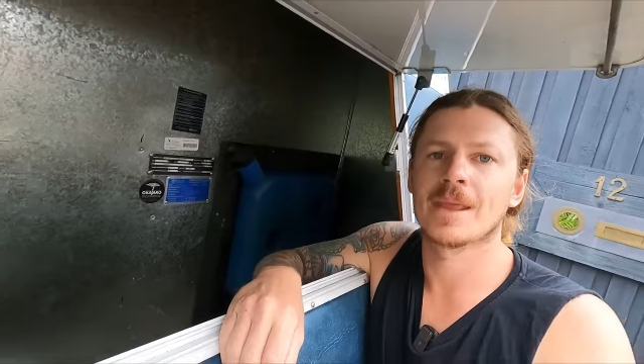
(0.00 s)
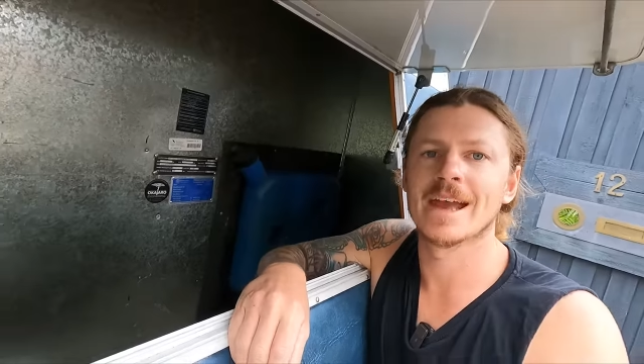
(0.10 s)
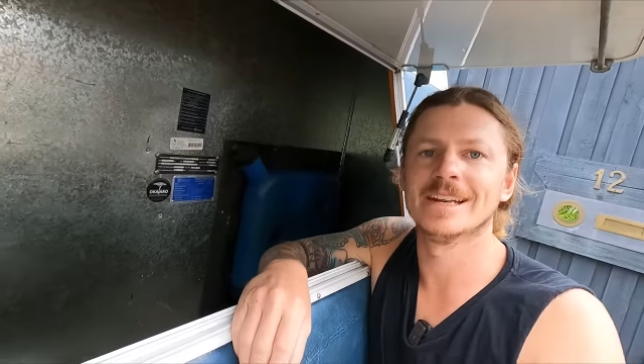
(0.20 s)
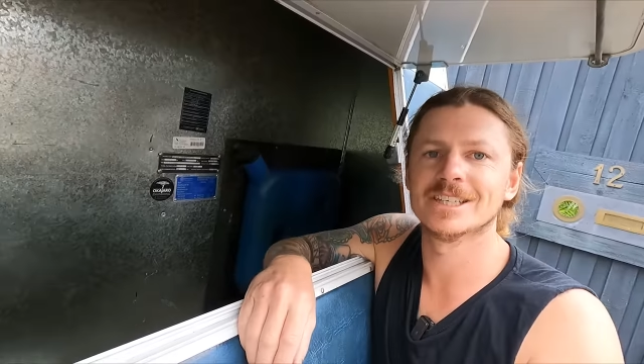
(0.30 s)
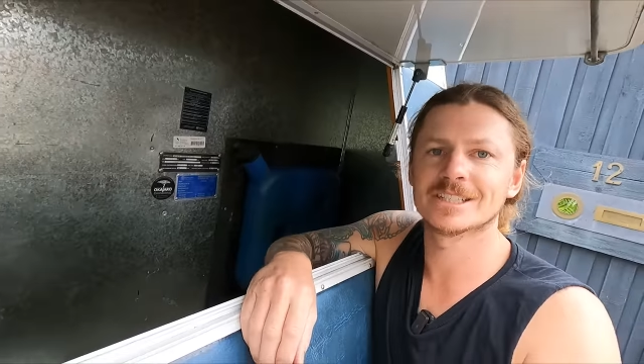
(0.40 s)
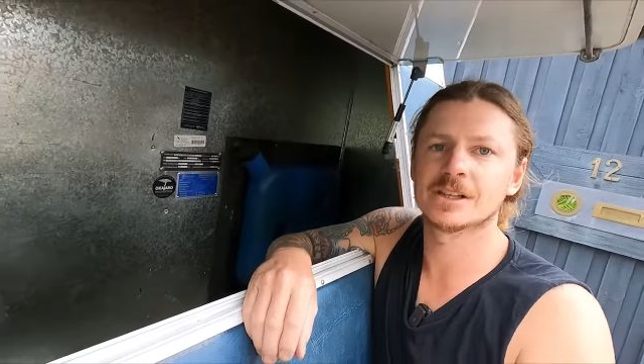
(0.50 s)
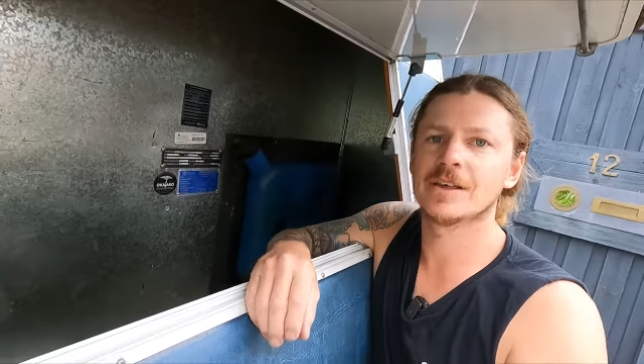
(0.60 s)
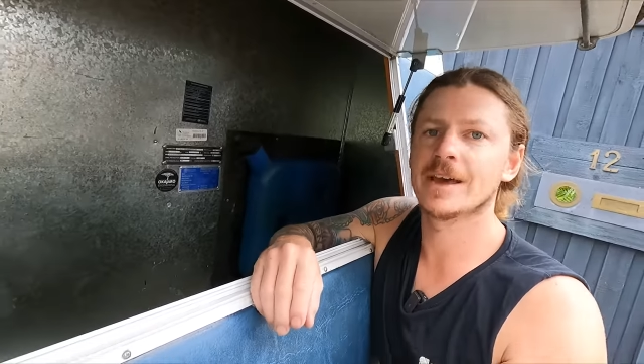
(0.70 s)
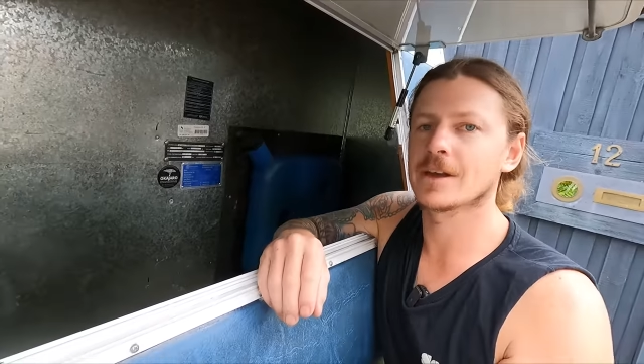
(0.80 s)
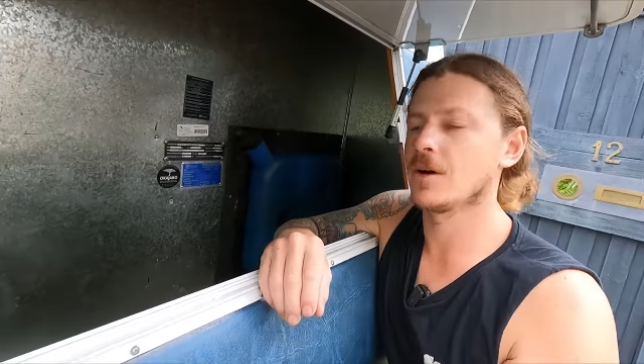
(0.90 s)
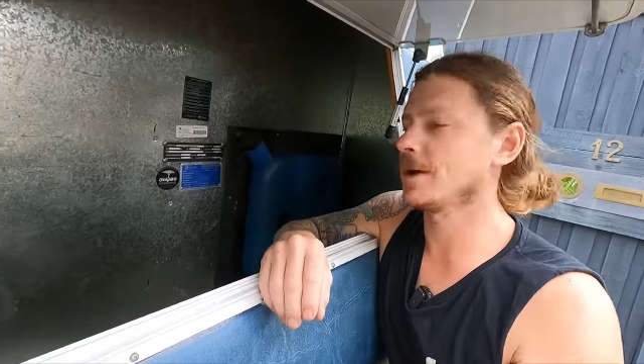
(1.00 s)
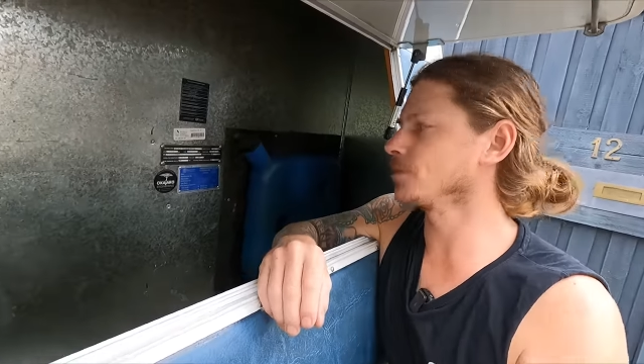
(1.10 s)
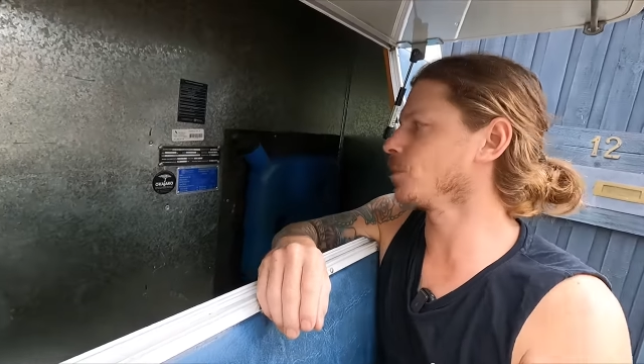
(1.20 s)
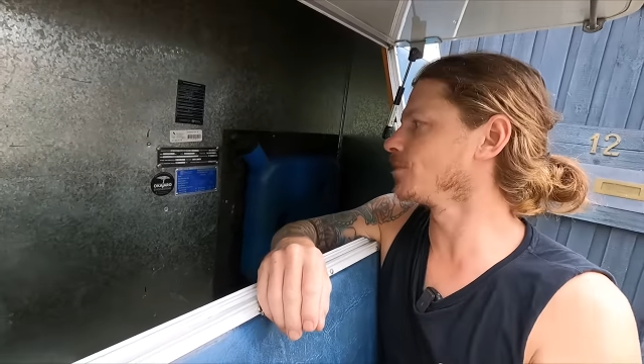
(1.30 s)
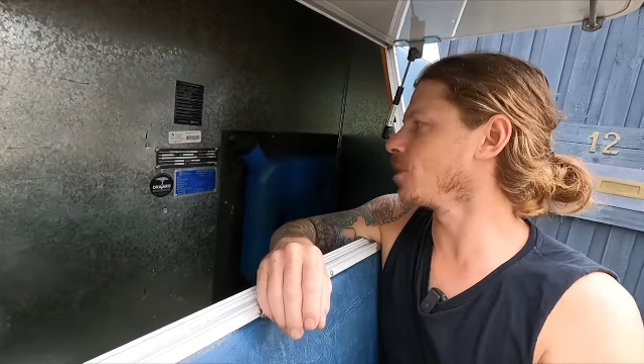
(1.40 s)
And just like that,
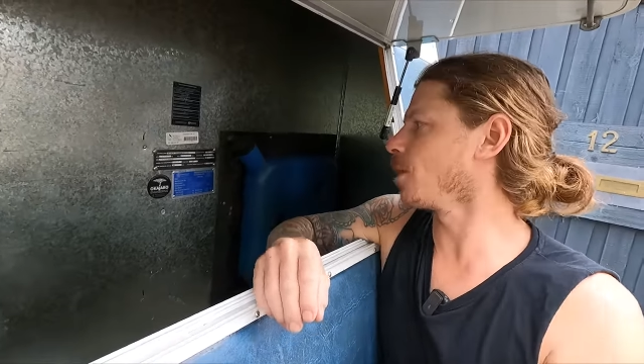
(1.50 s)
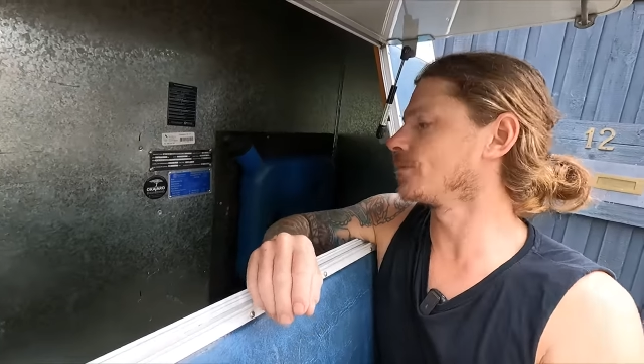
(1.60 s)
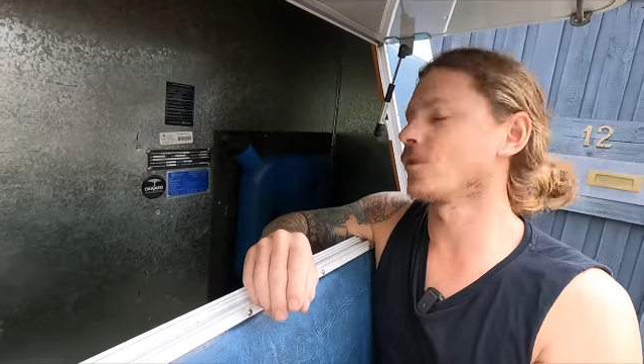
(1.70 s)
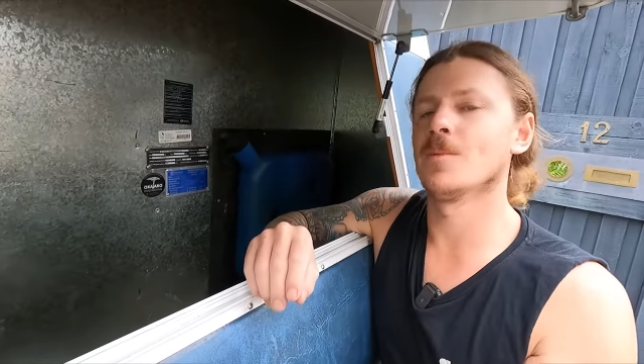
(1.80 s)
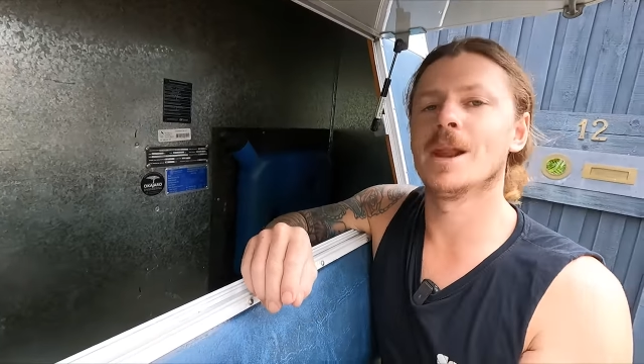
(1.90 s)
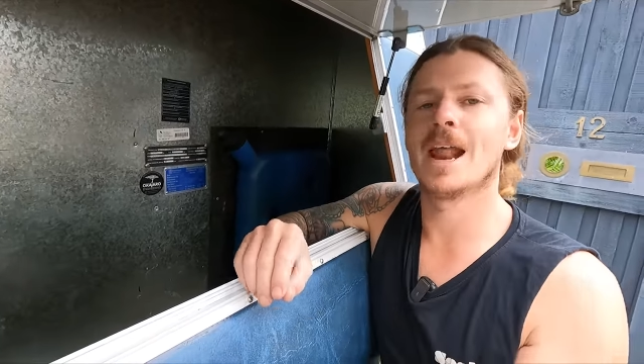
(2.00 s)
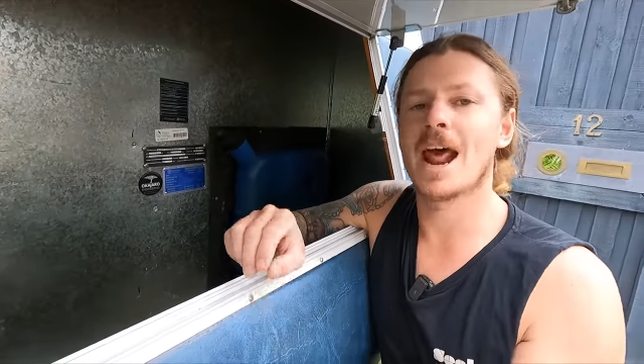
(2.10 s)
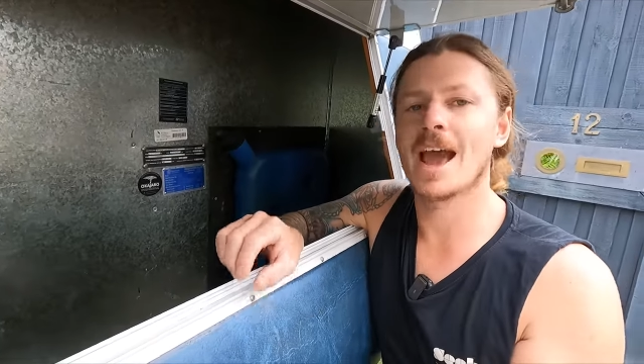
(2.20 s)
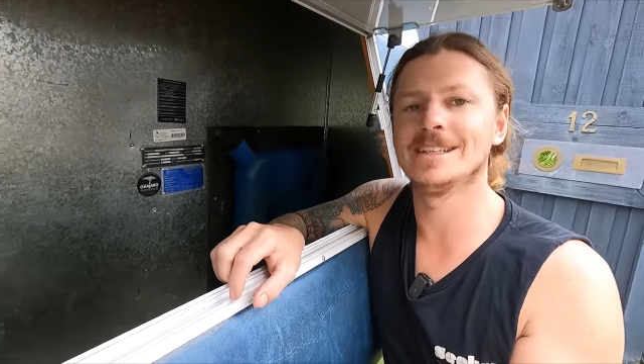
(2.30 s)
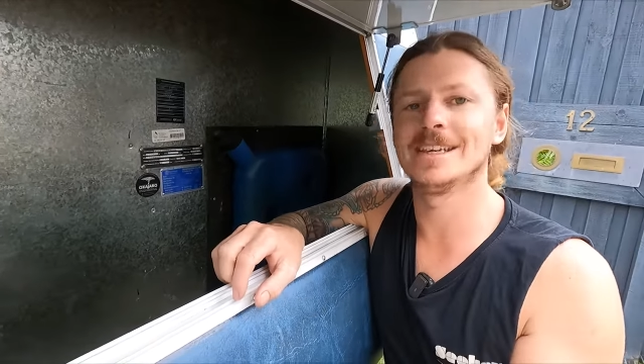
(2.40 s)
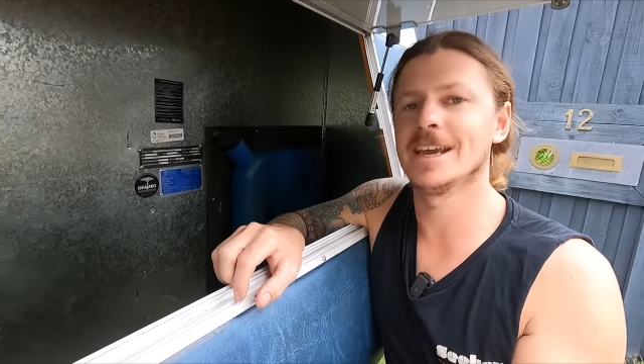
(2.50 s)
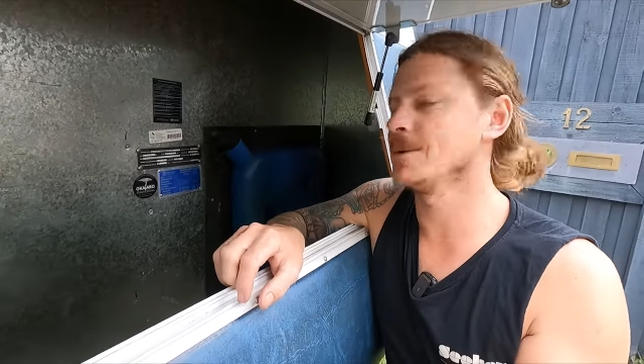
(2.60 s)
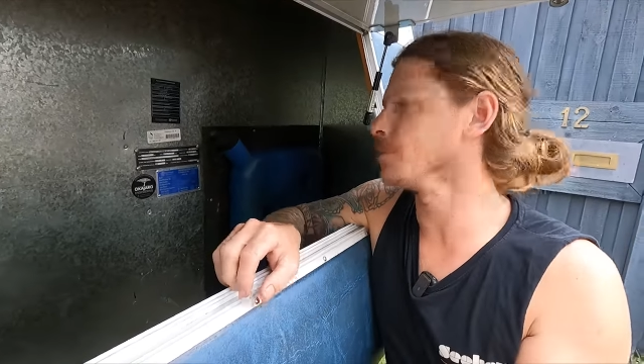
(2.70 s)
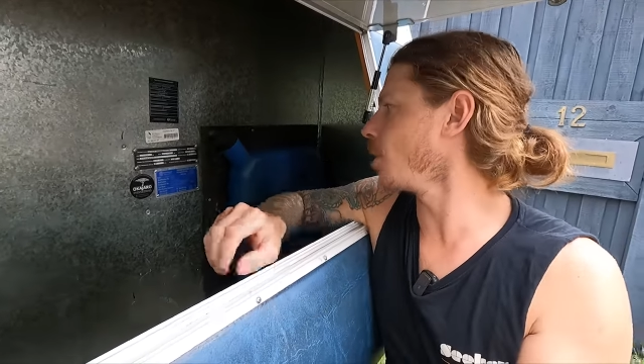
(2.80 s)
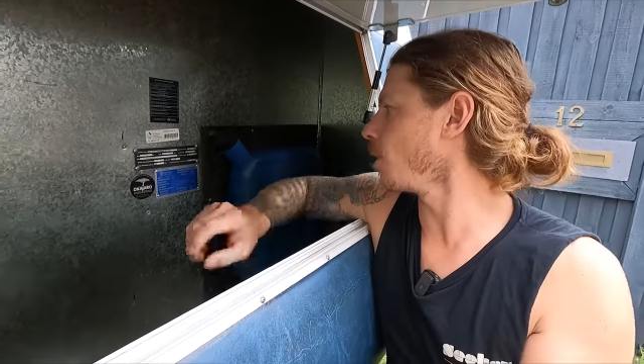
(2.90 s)
guys, we've gone from an A T
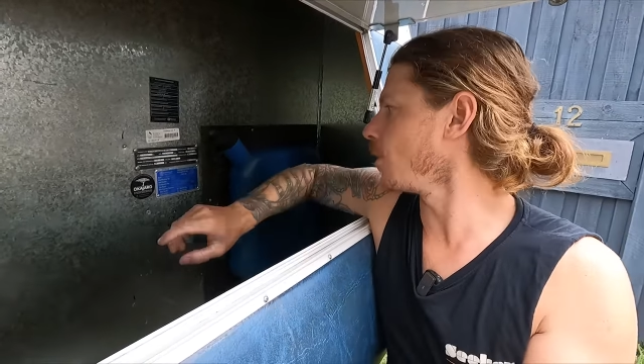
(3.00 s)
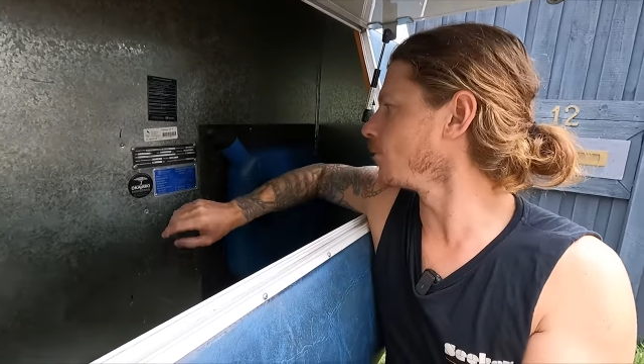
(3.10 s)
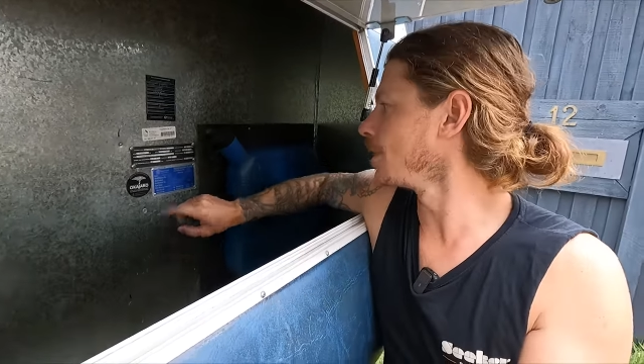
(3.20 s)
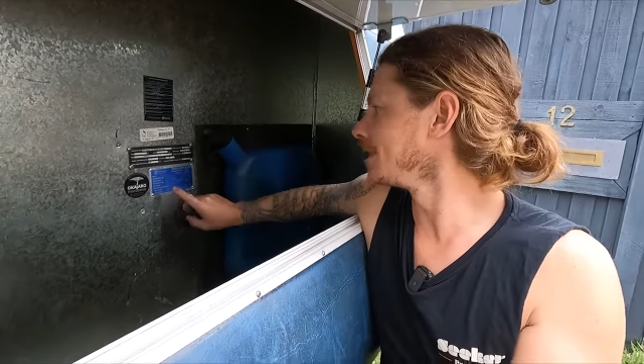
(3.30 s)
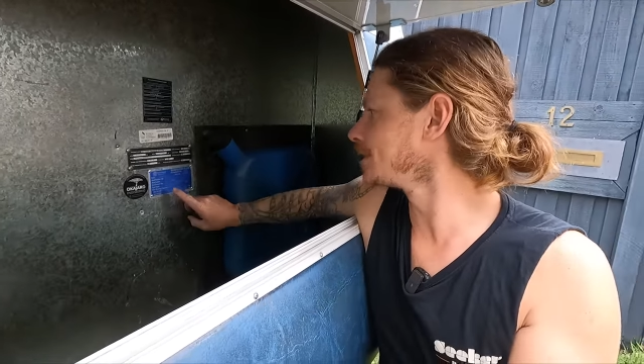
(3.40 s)
M of